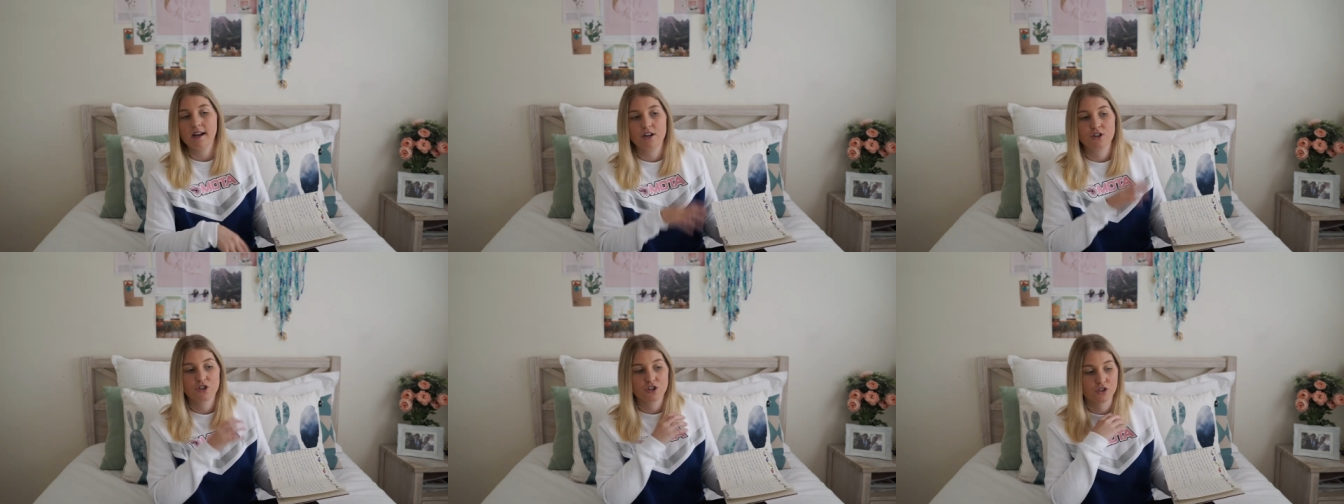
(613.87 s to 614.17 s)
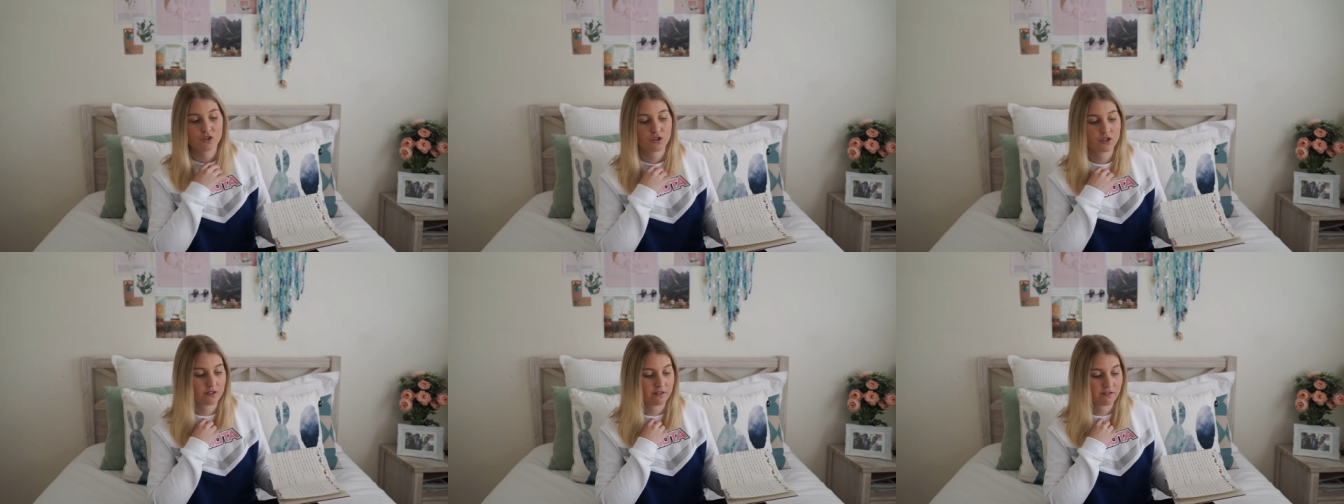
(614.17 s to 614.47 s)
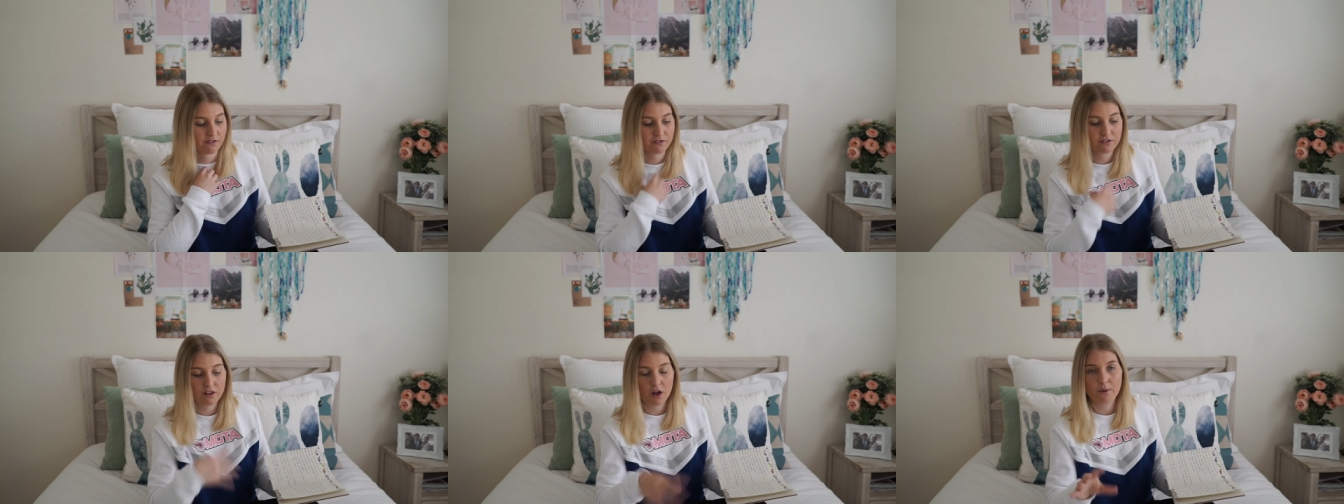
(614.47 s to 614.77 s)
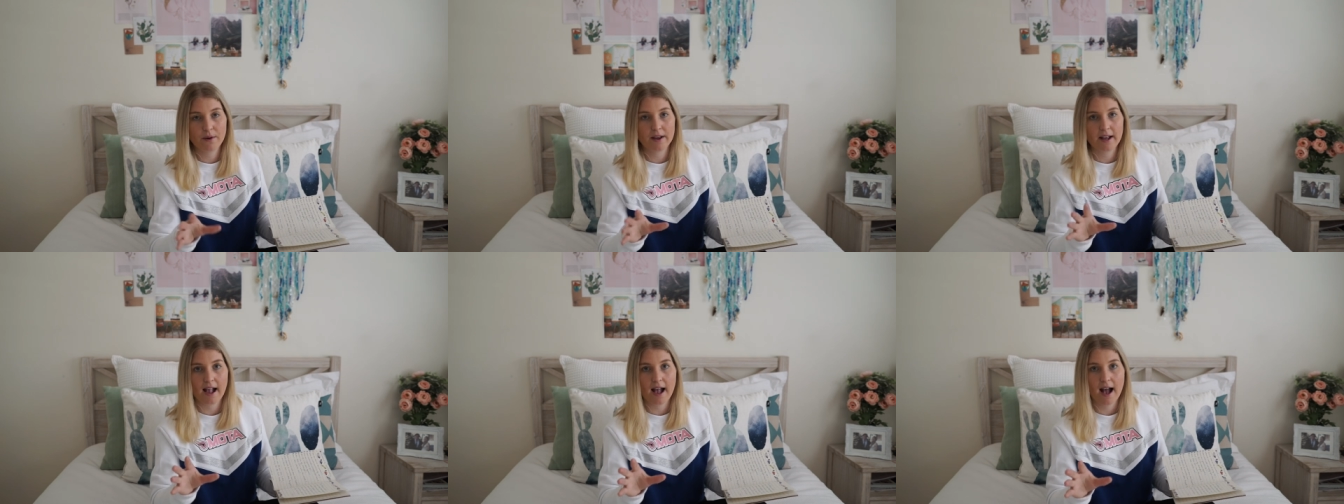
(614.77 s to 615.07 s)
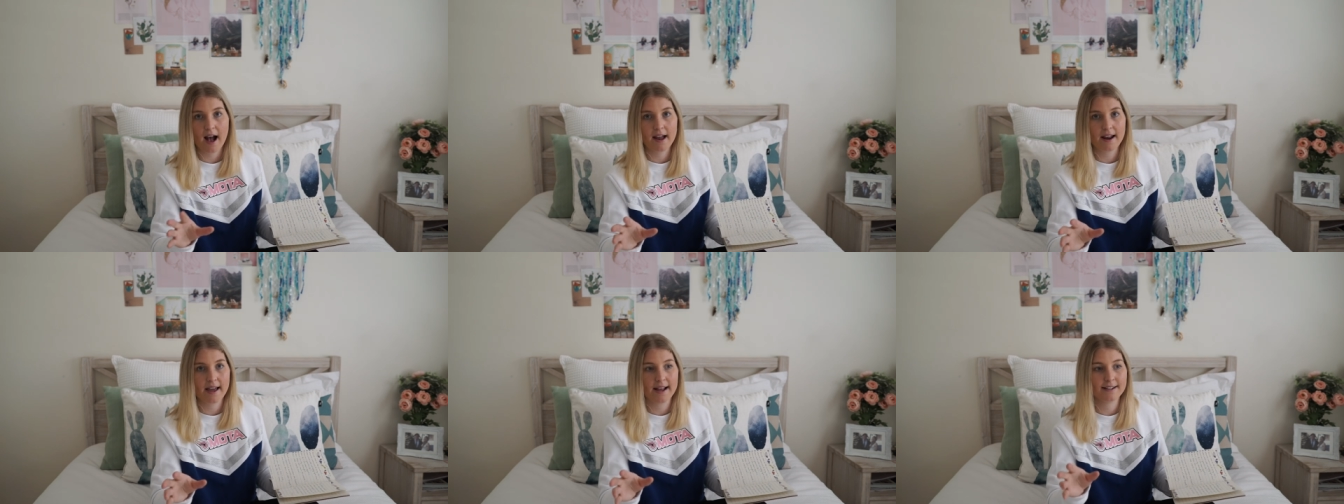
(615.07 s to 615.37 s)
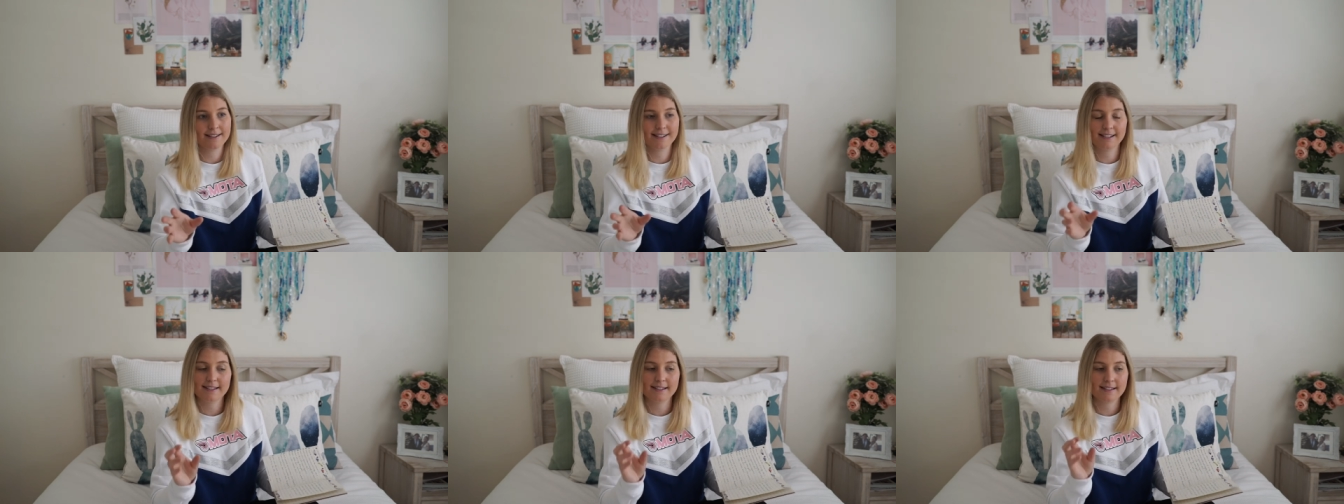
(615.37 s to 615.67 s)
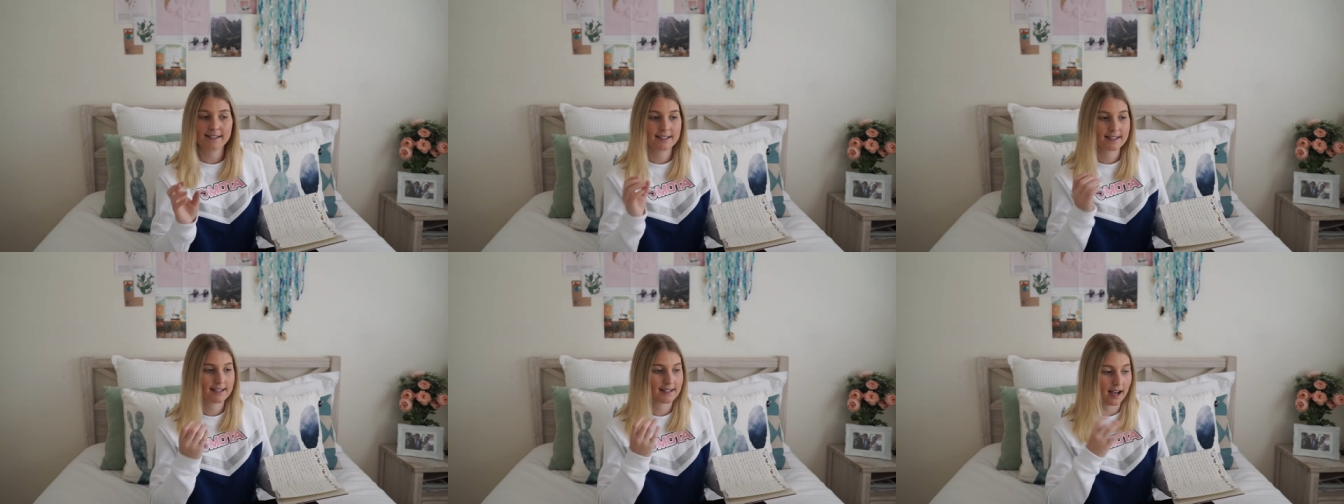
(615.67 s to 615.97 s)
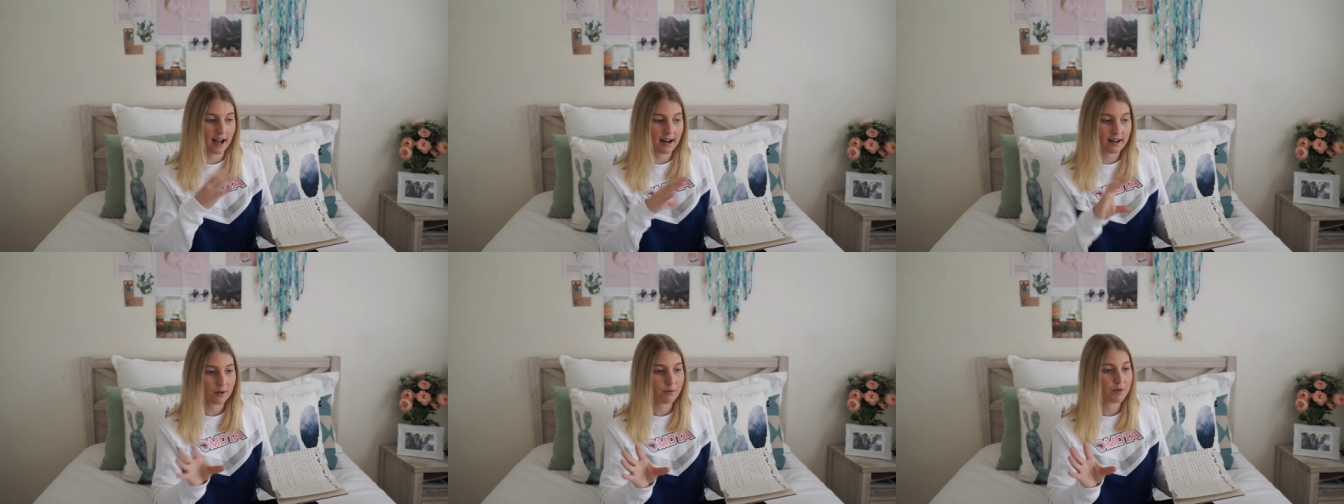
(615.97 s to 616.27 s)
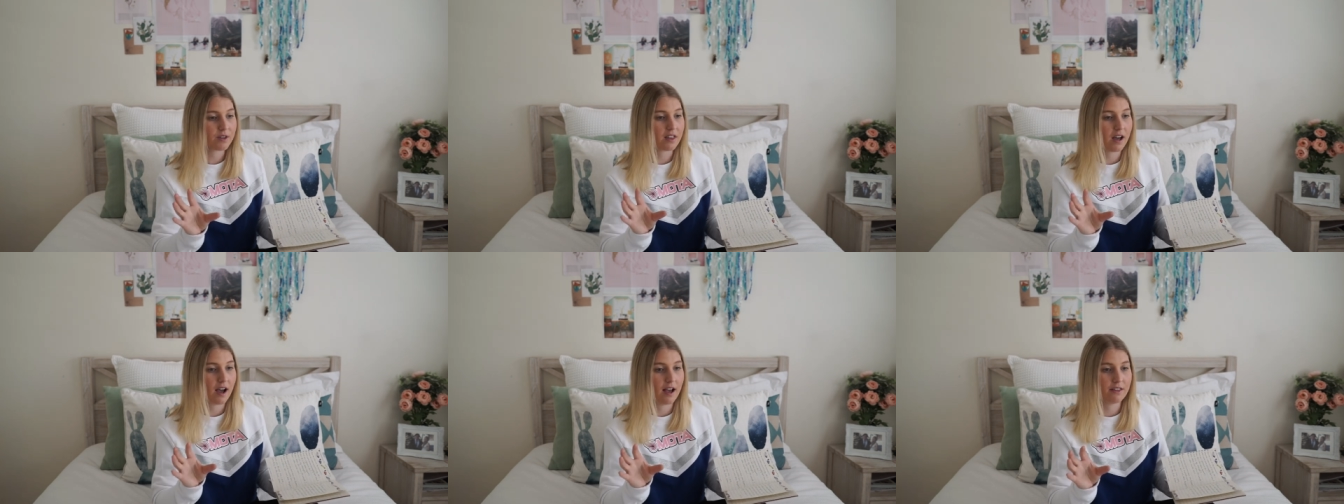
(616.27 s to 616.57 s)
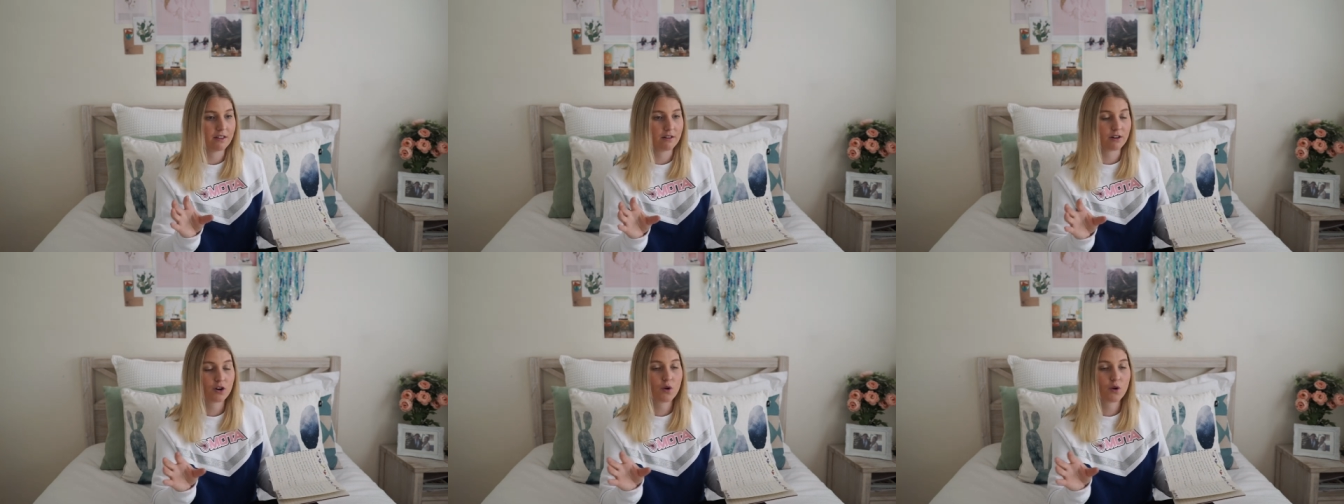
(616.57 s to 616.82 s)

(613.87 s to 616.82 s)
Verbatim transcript: just flowing out and just starting with either